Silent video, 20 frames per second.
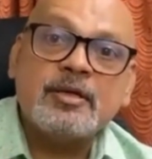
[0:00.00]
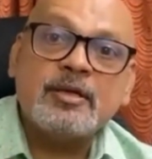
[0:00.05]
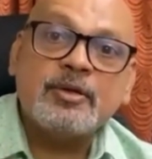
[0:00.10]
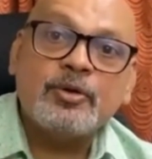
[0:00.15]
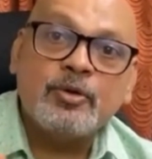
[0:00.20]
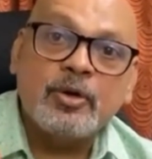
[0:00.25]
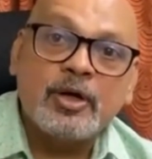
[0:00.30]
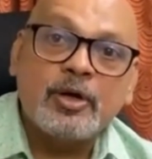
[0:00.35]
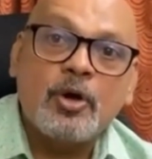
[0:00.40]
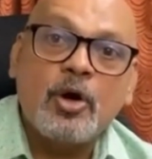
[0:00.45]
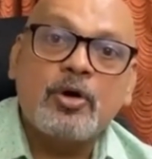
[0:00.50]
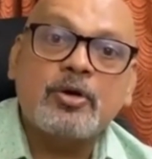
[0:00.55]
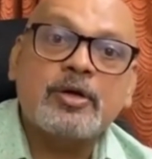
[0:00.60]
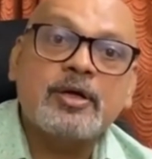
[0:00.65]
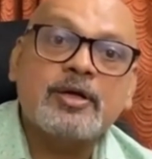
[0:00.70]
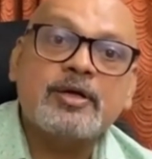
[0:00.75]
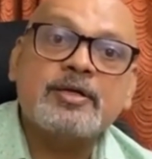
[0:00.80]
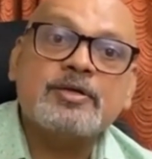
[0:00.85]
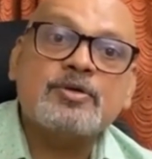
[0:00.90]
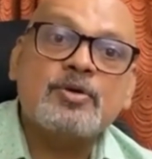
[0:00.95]
your doctor
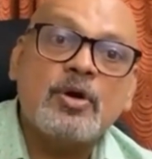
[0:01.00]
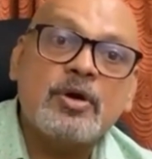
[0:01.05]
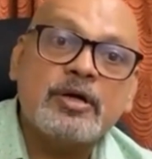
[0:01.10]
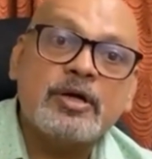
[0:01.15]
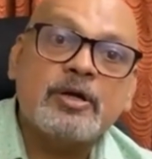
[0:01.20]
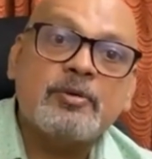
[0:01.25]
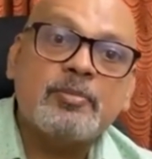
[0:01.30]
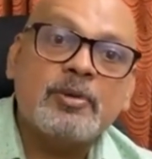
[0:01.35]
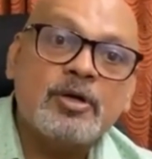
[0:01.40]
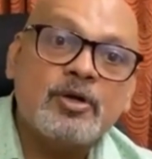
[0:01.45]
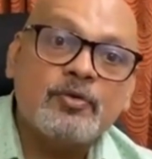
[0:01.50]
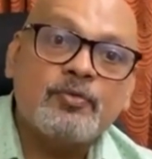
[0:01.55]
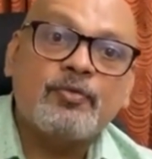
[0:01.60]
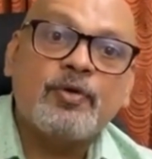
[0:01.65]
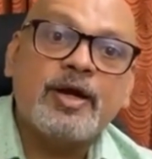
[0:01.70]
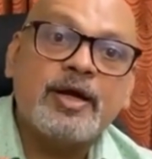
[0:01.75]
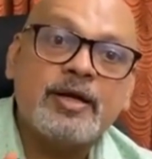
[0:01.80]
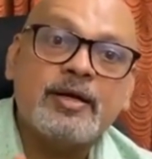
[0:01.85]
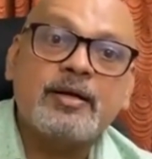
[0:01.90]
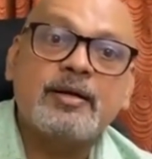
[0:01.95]
is not able to
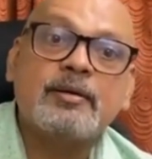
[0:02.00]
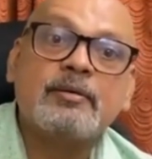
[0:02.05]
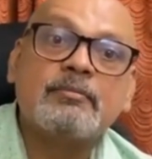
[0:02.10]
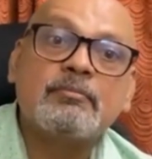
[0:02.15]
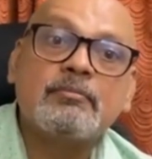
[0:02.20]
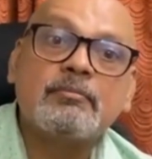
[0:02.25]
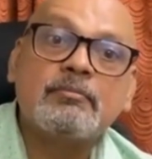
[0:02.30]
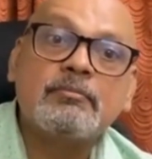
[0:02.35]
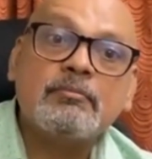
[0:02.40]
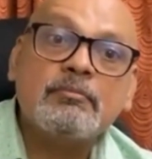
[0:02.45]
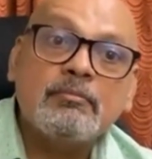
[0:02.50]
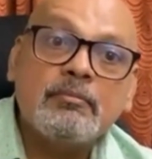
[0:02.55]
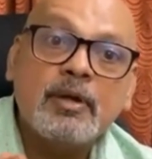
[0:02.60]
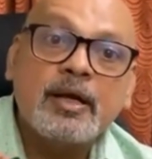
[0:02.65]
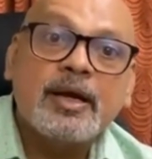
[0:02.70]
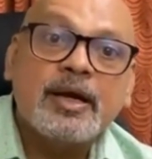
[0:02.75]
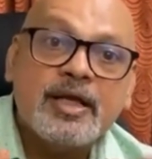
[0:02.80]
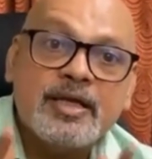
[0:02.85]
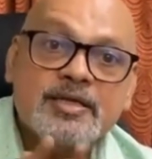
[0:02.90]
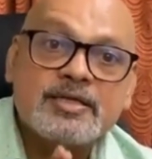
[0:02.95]
find
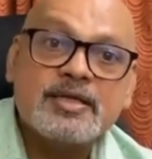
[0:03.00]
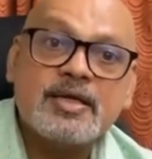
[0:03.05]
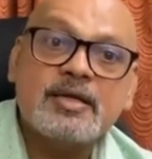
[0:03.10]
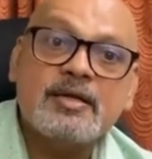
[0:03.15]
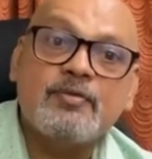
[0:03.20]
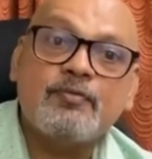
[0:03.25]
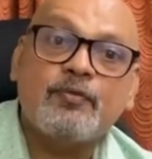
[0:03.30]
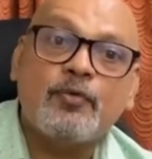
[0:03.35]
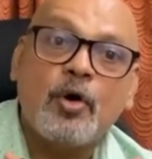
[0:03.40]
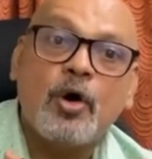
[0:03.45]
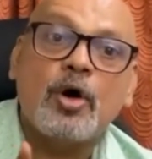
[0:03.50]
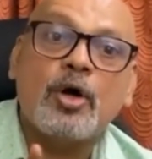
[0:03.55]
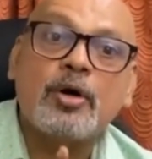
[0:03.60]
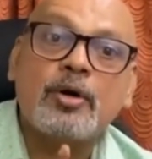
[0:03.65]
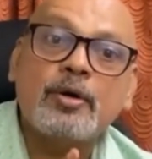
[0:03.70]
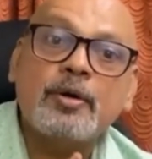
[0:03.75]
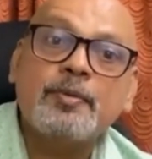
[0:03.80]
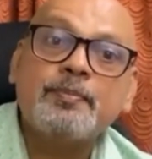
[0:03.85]
reason for,